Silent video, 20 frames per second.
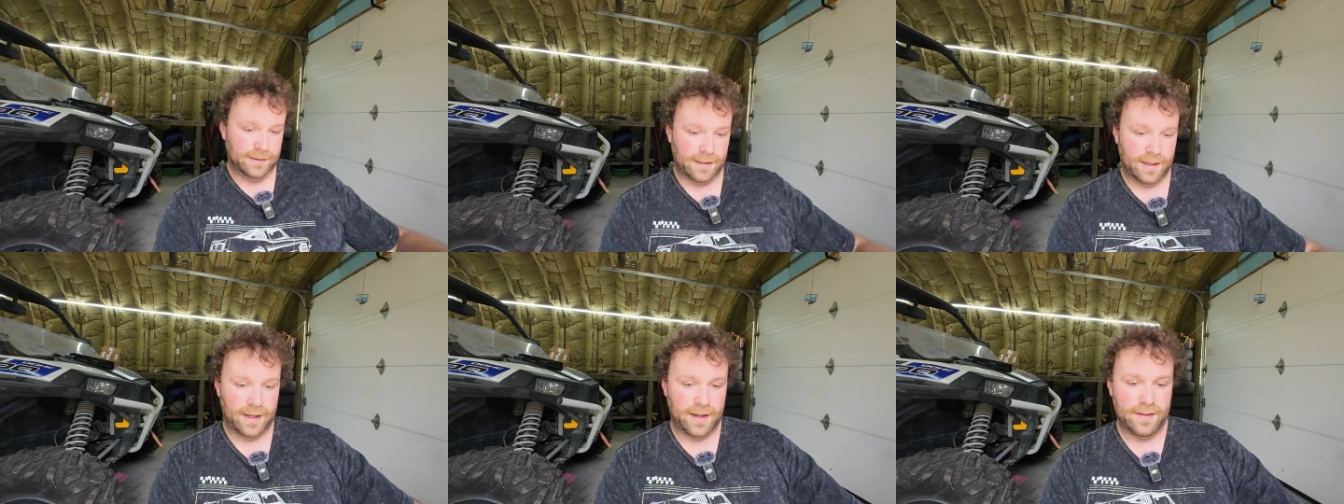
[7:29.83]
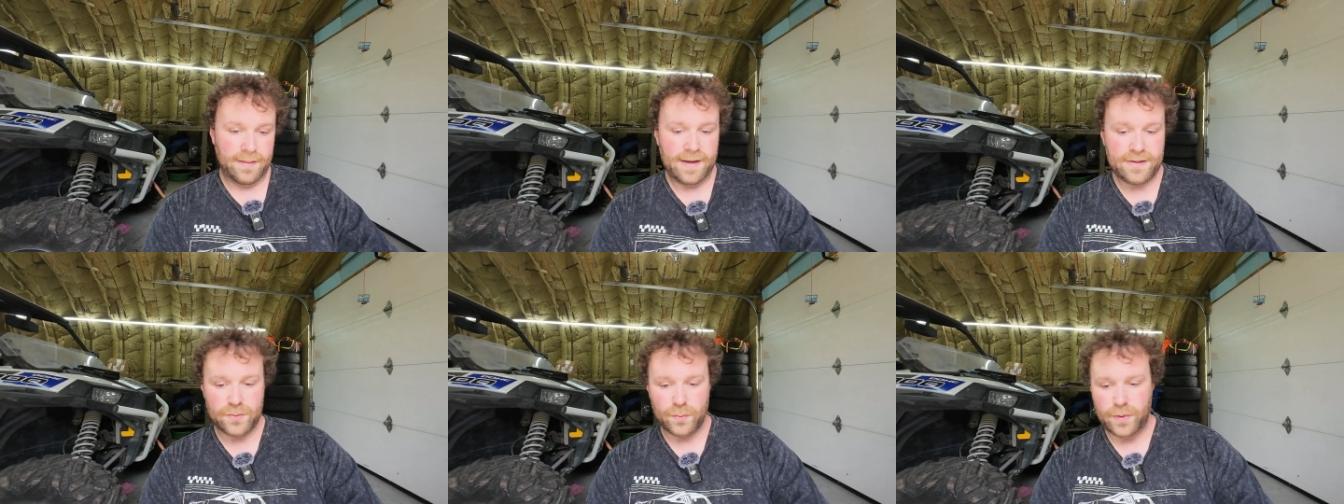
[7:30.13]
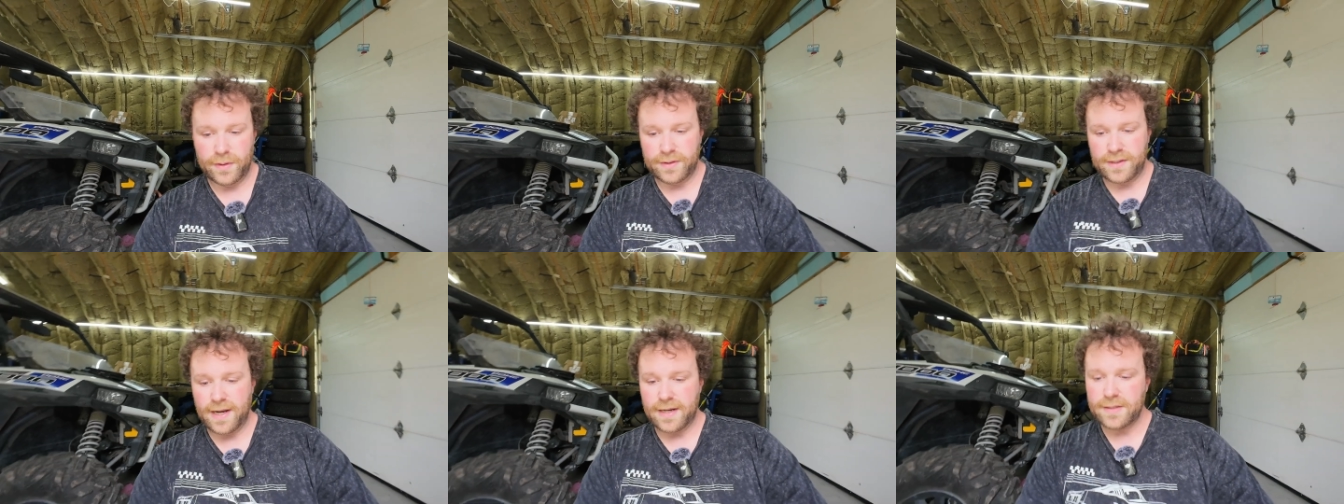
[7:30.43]
Uh, that's
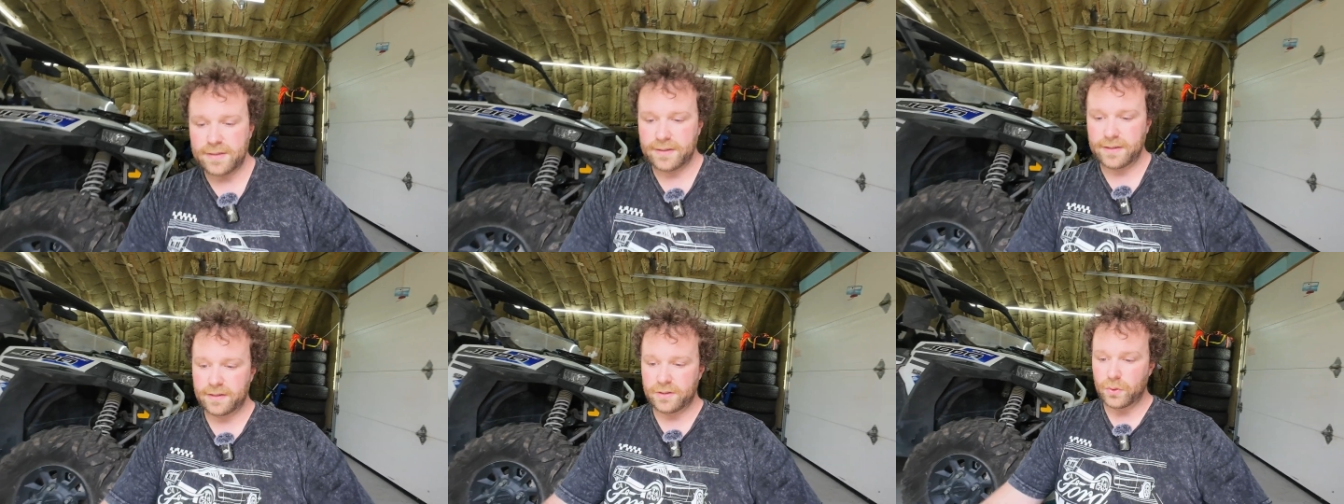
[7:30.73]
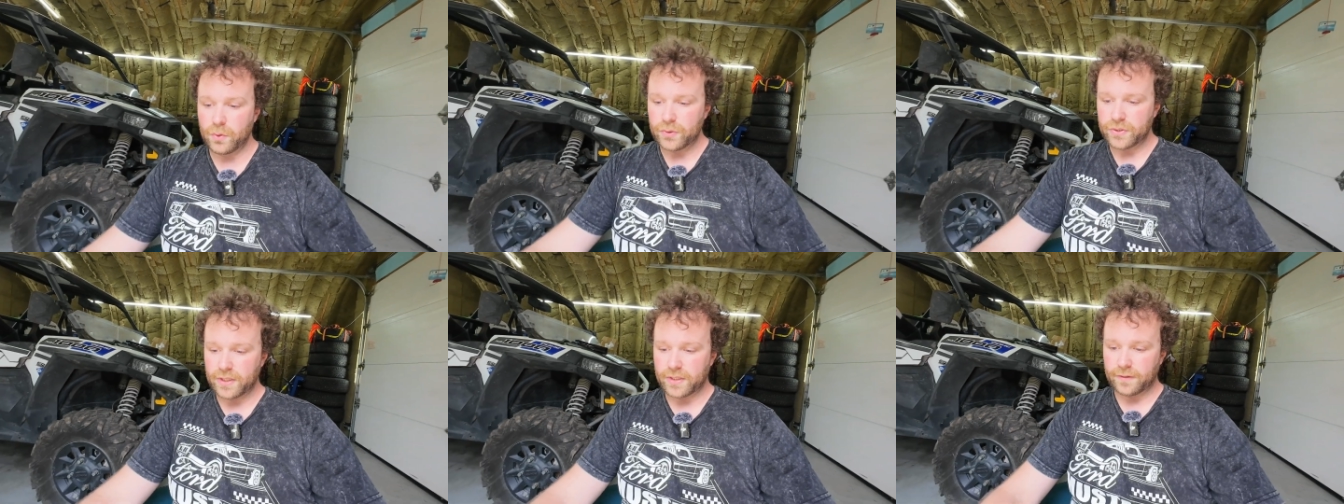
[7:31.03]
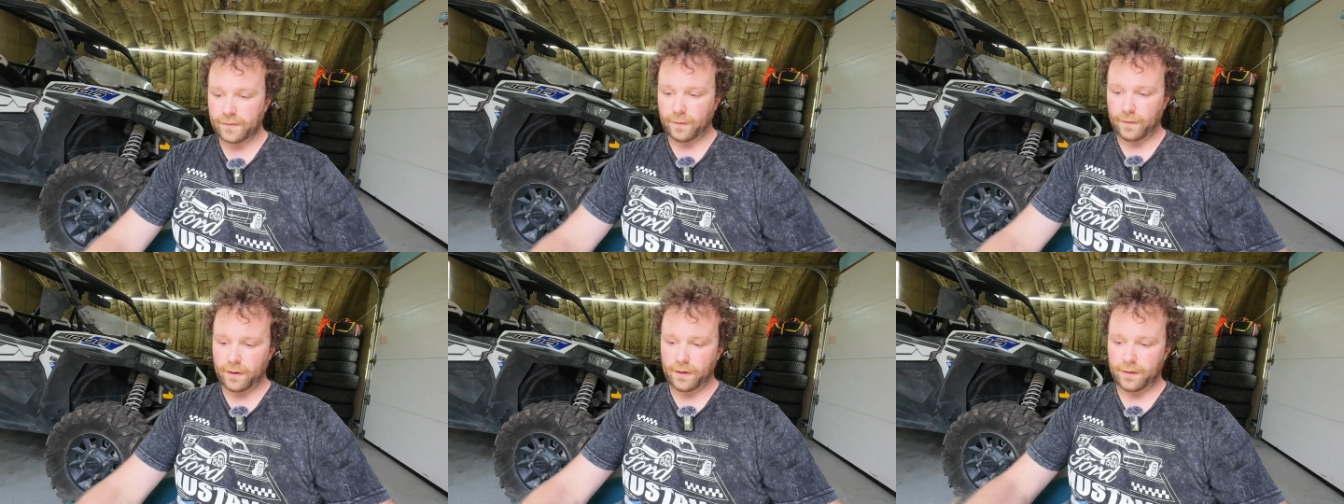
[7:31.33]
what Tesla
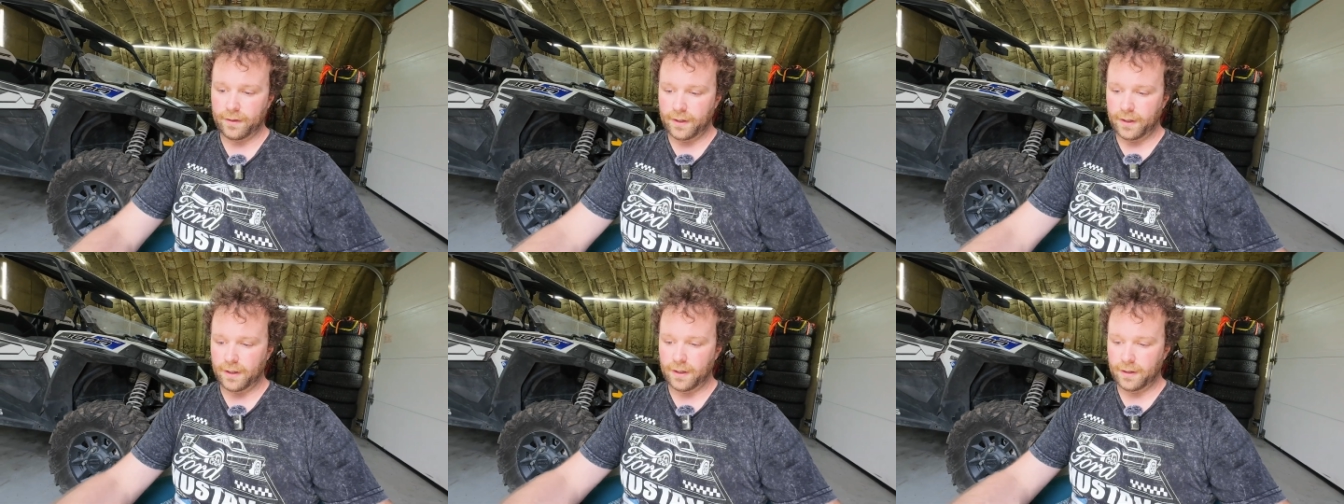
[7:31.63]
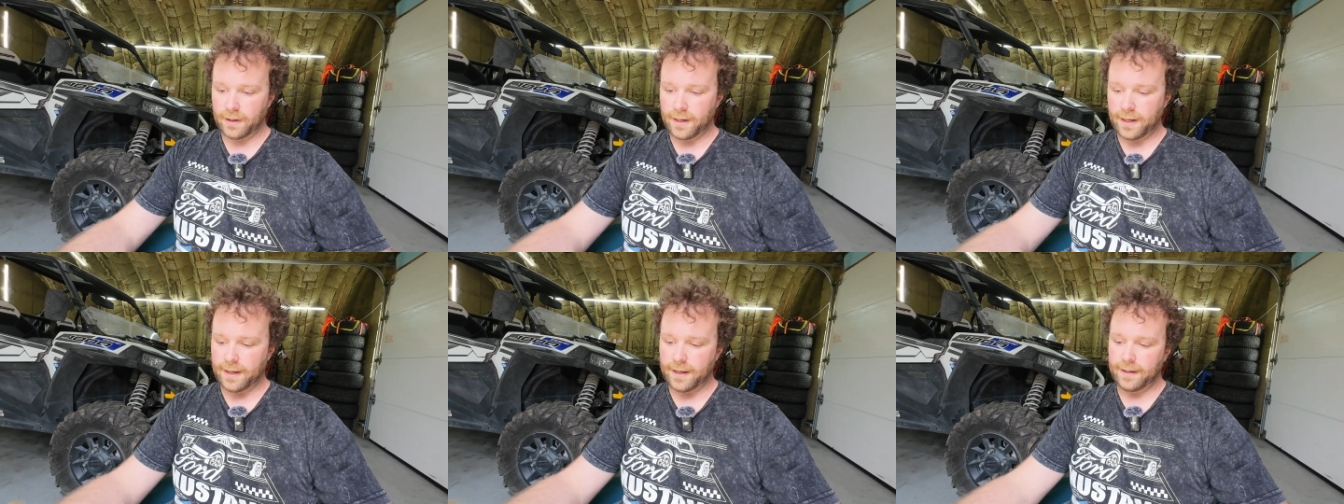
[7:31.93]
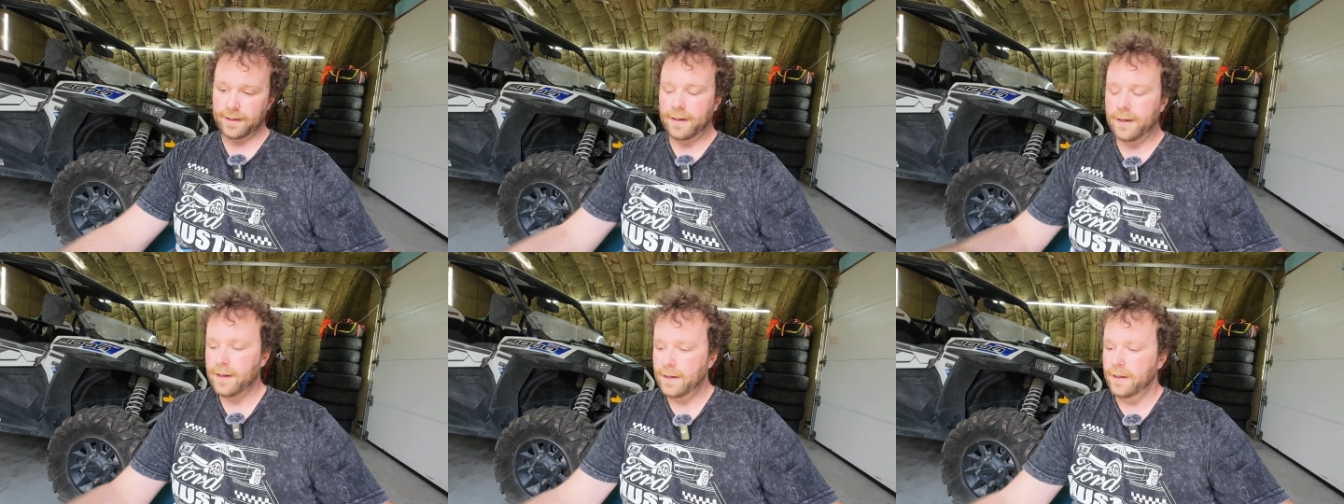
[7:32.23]
uses for their uh,